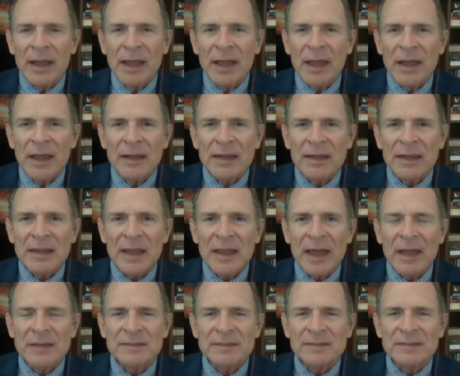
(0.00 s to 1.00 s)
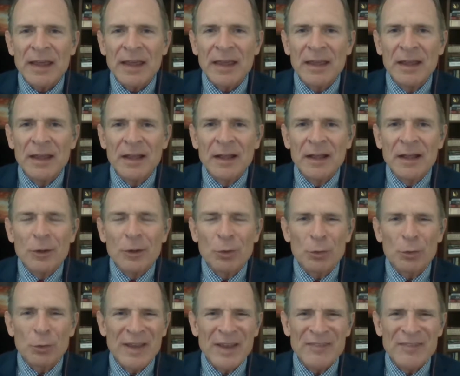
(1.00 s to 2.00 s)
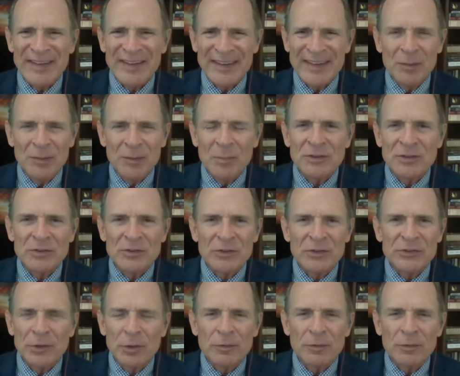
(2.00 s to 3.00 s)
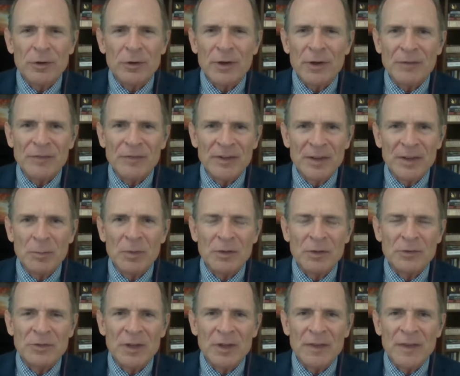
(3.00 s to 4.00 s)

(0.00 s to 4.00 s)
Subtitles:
and he has a graven image, a silver graven image.